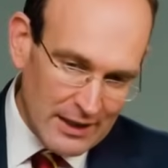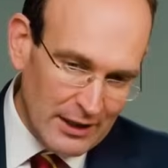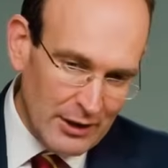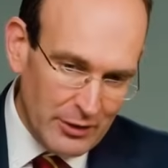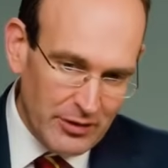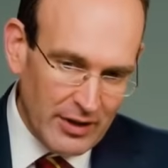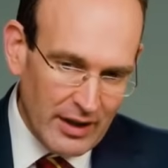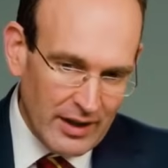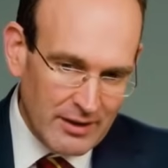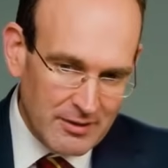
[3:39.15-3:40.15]

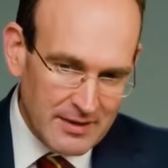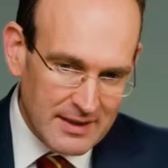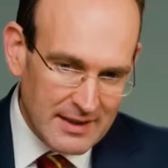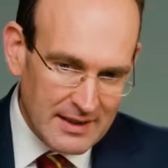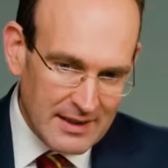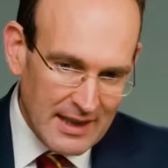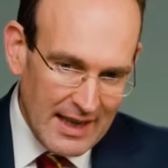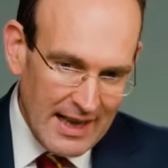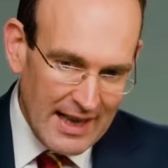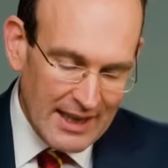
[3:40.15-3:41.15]
Luther
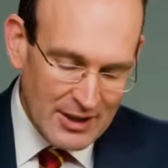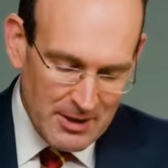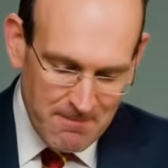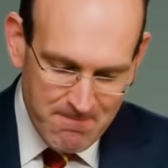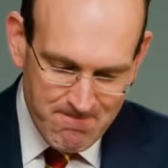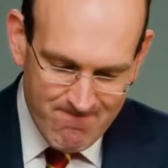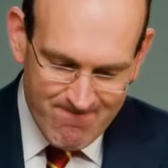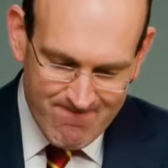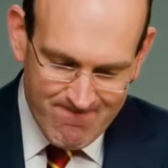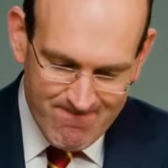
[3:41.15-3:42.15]
had
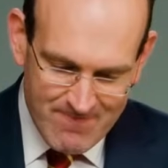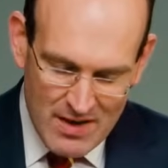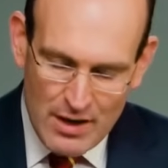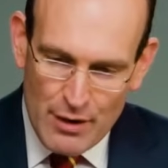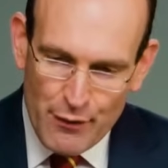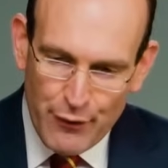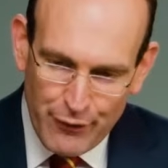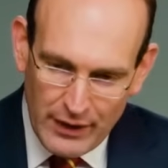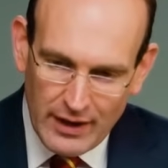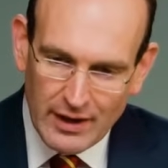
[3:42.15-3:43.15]

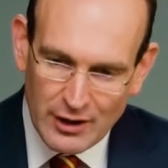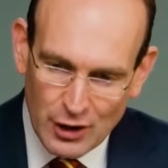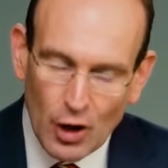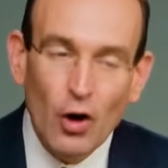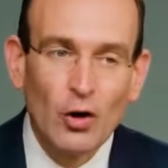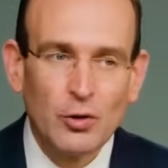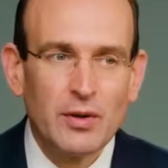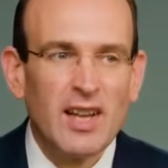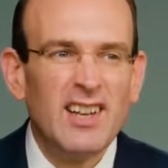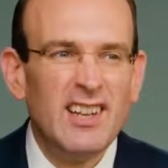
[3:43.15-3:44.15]
feared God with
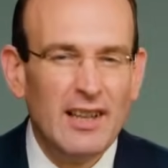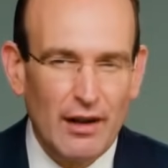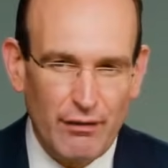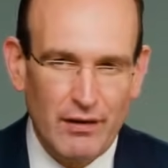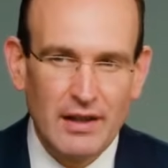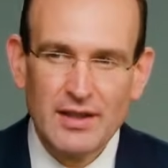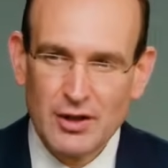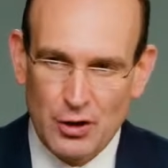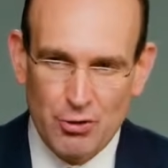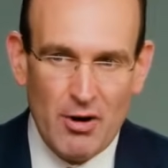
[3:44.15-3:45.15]
a loveless
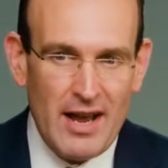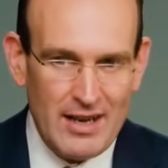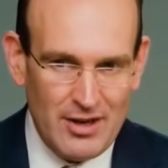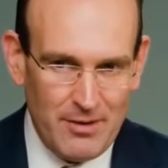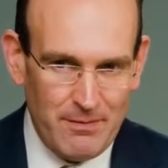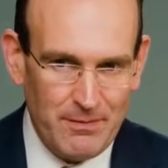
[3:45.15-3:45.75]
dread.